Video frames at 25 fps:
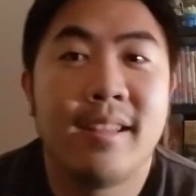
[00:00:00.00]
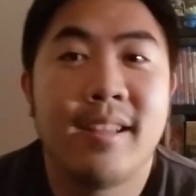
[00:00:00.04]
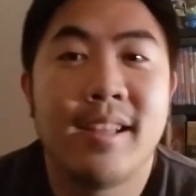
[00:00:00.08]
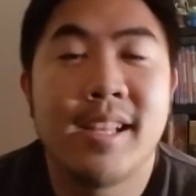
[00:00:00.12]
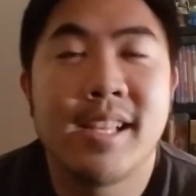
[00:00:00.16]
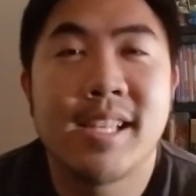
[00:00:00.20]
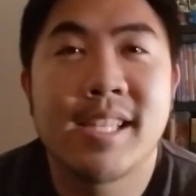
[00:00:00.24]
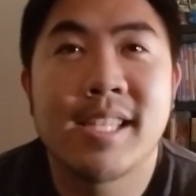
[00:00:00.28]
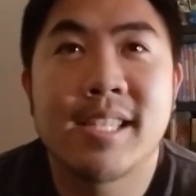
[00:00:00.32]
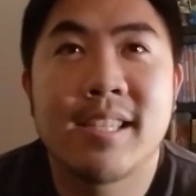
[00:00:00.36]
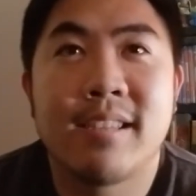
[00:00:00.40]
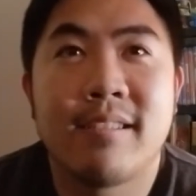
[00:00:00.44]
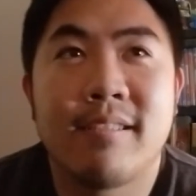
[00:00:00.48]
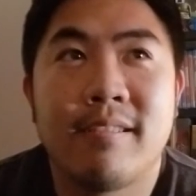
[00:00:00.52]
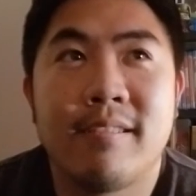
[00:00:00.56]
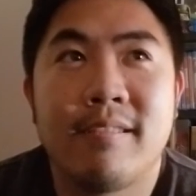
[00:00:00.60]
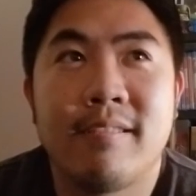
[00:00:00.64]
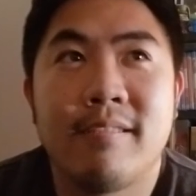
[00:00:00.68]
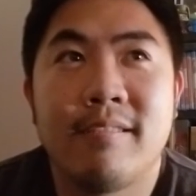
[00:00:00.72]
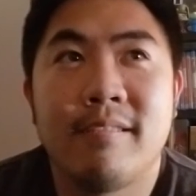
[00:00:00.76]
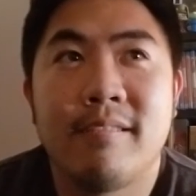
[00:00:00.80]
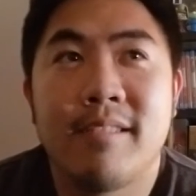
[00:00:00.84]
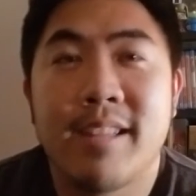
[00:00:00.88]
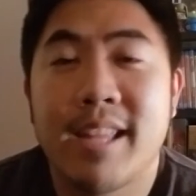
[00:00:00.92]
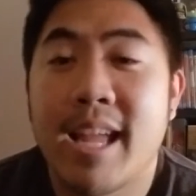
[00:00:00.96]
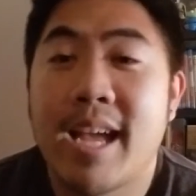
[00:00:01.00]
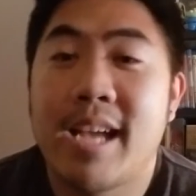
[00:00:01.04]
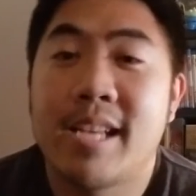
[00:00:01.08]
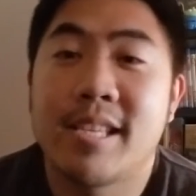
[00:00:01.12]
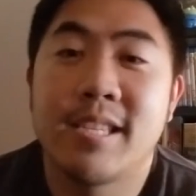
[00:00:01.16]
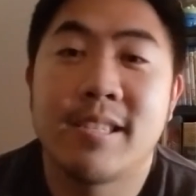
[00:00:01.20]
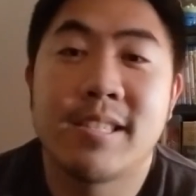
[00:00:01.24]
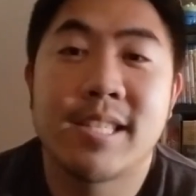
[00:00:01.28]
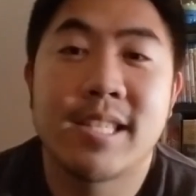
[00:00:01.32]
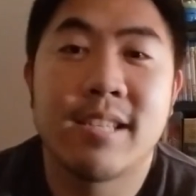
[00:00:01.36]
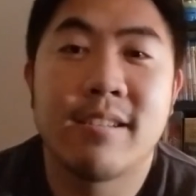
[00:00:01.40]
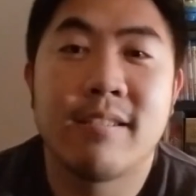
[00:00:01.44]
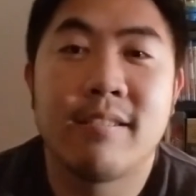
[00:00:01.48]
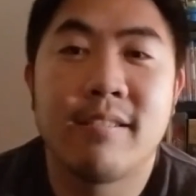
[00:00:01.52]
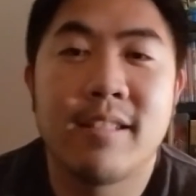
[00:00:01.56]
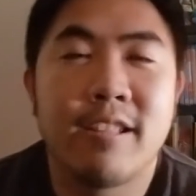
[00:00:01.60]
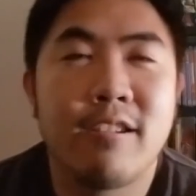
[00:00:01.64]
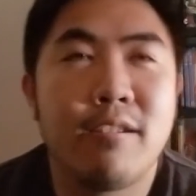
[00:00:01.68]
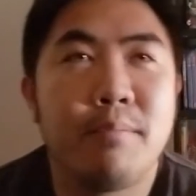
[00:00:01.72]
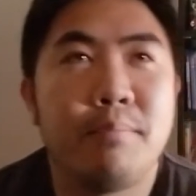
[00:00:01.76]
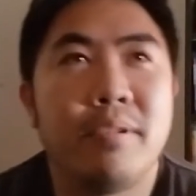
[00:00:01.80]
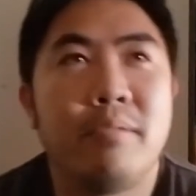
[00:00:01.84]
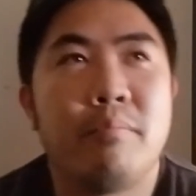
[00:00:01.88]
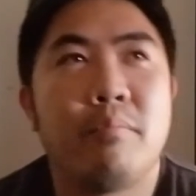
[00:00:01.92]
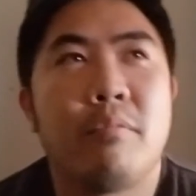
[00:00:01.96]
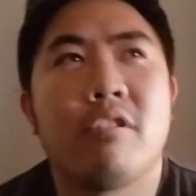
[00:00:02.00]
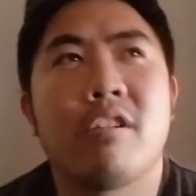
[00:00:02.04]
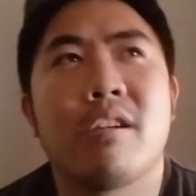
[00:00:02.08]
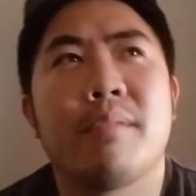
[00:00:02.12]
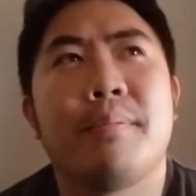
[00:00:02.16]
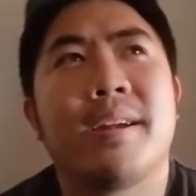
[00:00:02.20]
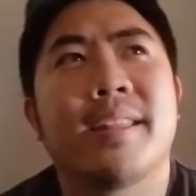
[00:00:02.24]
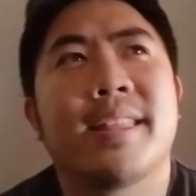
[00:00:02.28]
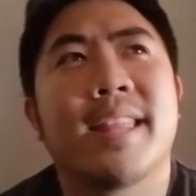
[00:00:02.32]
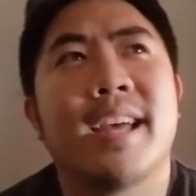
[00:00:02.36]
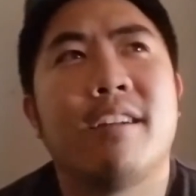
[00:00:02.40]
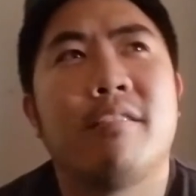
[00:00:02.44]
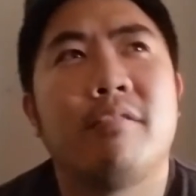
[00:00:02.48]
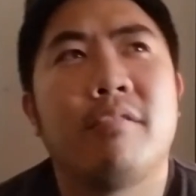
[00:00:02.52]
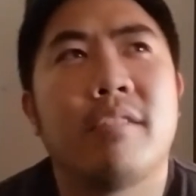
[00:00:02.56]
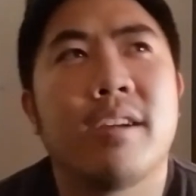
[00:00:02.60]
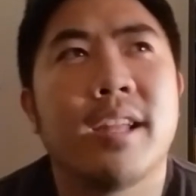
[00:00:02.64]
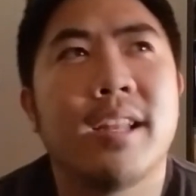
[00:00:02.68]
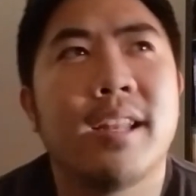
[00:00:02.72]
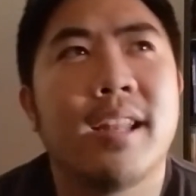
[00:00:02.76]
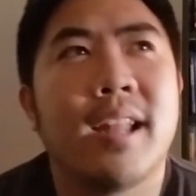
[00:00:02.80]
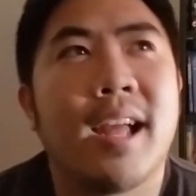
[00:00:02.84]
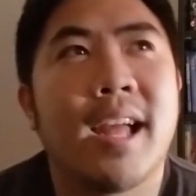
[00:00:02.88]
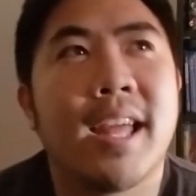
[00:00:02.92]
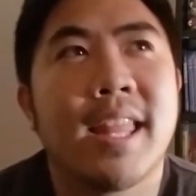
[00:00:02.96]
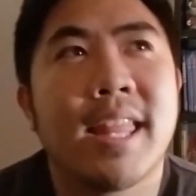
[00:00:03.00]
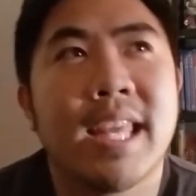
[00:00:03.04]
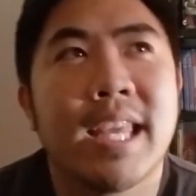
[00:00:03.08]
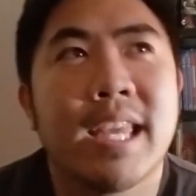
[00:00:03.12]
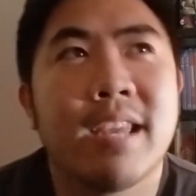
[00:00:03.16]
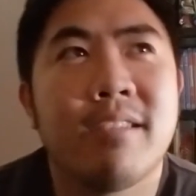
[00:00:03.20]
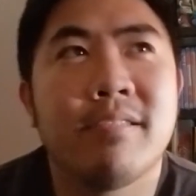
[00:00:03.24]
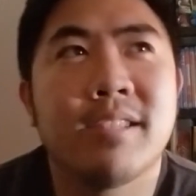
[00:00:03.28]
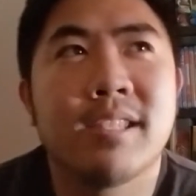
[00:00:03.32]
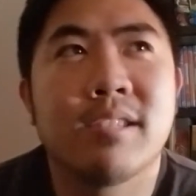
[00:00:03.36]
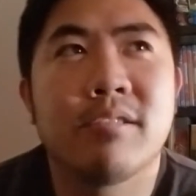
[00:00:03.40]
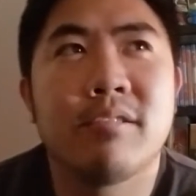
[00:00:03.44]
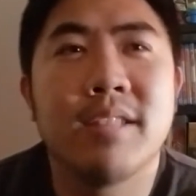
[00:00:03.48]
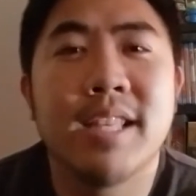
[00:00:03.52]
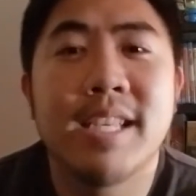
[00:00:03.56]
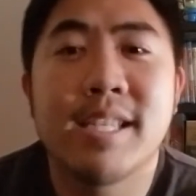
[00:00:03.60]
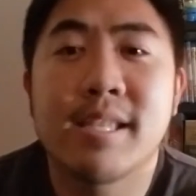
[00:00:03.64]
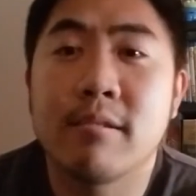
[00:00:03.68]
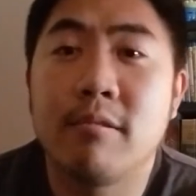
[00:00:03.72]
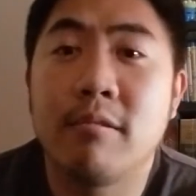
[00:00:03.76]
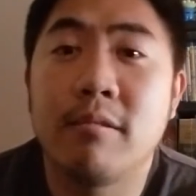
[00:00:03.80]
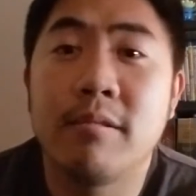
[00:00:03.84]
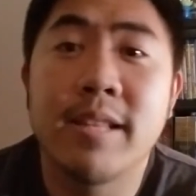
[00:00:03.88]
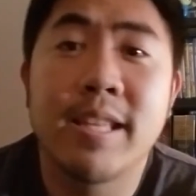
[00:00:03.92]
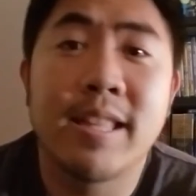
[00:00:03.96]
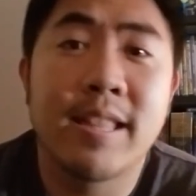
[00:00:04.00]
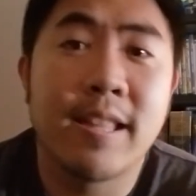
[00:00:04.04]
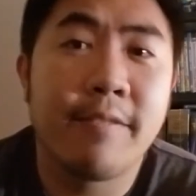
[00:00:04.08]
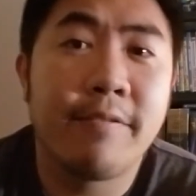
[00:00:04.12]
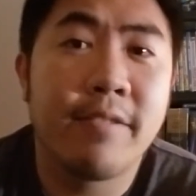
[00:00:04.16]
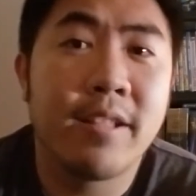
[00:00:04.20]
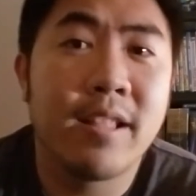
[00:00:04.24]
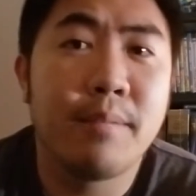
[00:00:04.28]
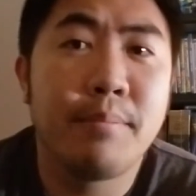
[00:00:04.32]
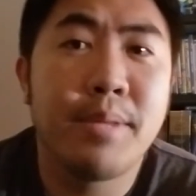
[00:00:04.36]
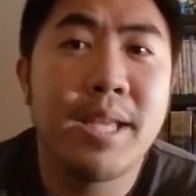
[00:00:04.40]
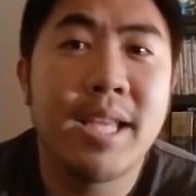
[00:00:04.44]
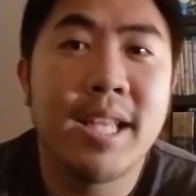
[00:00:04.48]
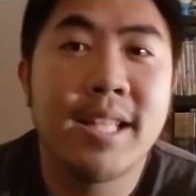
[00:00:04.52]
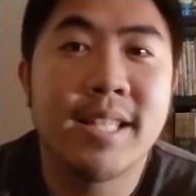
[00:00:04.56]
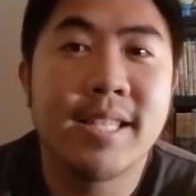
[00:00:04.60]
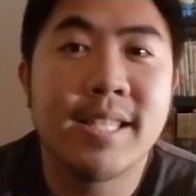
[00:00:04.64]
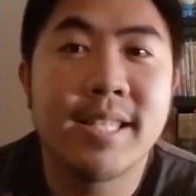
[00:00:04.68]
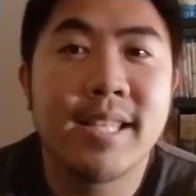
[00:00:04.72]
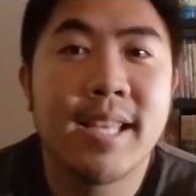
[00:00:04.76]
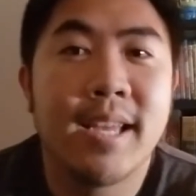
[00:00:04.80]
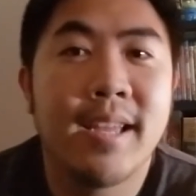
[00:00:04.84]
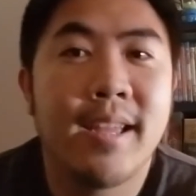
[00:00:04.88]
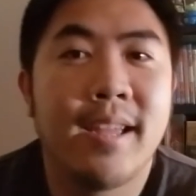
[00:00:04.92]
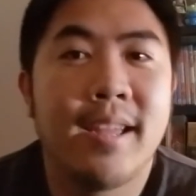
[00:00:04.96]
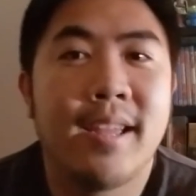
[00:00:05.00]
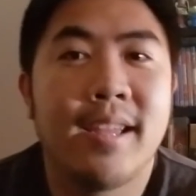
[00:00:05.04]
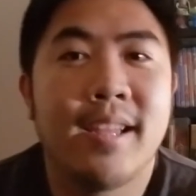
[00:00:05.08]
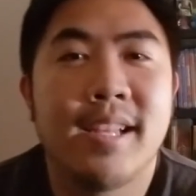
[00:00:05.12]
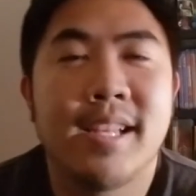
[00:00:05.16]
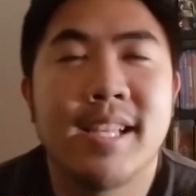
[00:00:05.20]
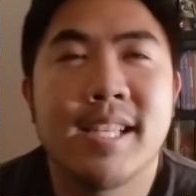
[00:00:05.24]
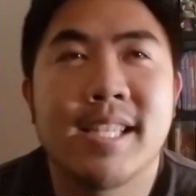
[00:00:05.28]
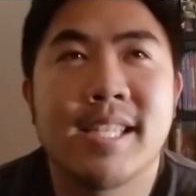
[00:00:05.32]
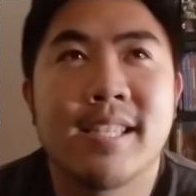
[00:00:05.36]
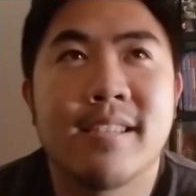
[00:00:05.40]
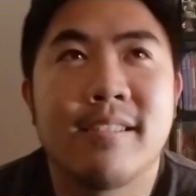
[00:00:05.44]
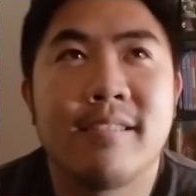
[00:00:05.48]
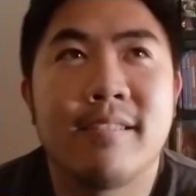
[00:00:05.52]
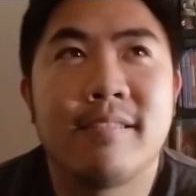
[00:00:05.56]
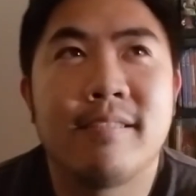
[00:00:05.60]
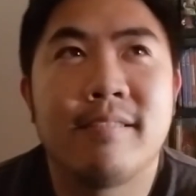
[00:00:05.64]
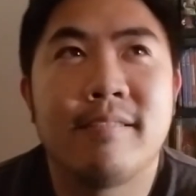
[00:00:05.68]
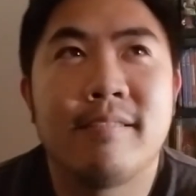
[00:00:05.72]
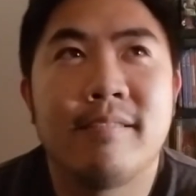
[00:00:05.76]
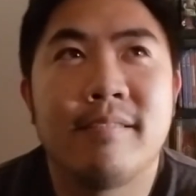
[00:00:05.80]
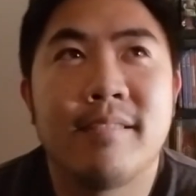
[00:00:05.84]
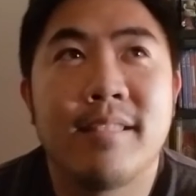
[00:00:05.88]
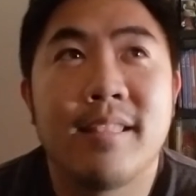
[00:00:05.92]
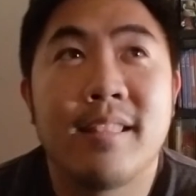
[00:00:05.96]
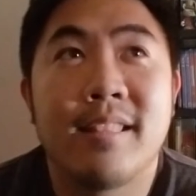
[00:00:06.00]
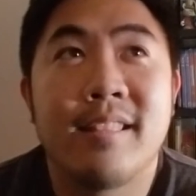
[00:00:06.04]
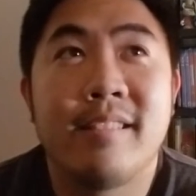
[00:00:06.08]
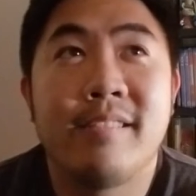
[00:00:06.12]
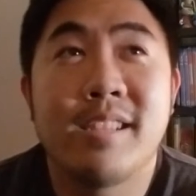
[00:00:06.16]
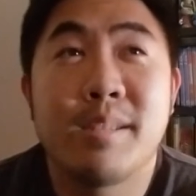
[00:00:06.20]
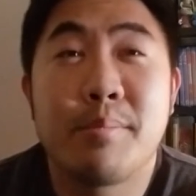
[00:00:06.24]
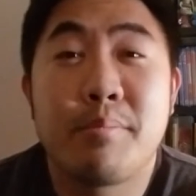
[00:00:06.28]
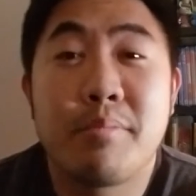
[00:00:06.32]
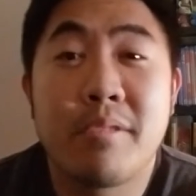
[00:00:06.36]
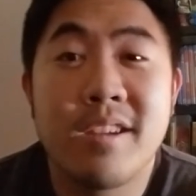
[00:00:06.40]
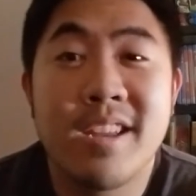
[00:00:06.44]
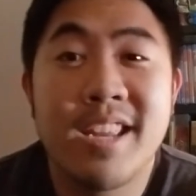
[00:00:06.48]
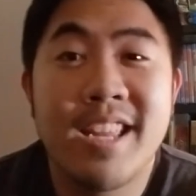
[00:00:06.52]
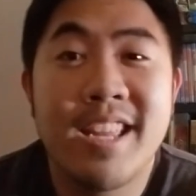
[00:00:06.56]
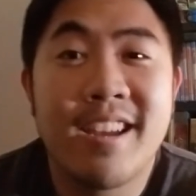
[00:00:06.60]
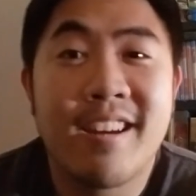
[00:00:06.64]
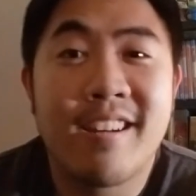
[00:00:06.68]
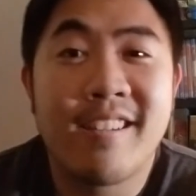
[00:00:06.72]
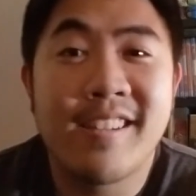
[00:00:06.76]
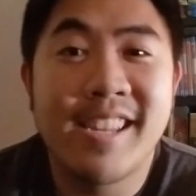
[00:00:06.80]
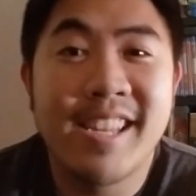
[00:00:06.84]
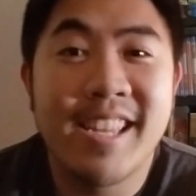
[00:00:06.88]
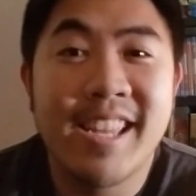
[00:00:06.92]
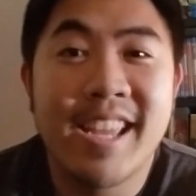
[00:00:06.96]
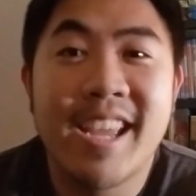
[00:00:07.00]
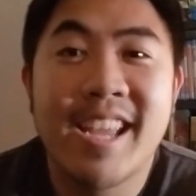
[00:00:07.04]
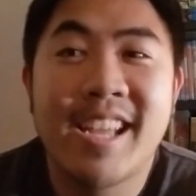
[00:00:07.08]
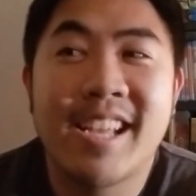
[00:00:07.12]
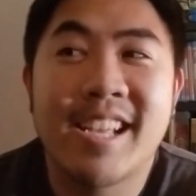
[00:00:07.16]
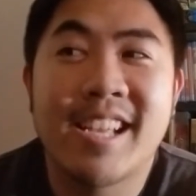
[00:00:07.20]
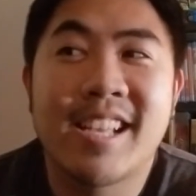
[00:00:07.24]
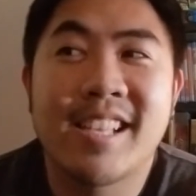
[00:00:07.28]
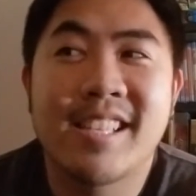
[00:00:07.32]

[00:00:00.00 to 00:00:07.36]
So yeah, just so a little bit more about that one. I think it was released only in the Philippines, so it was pretty hard to get.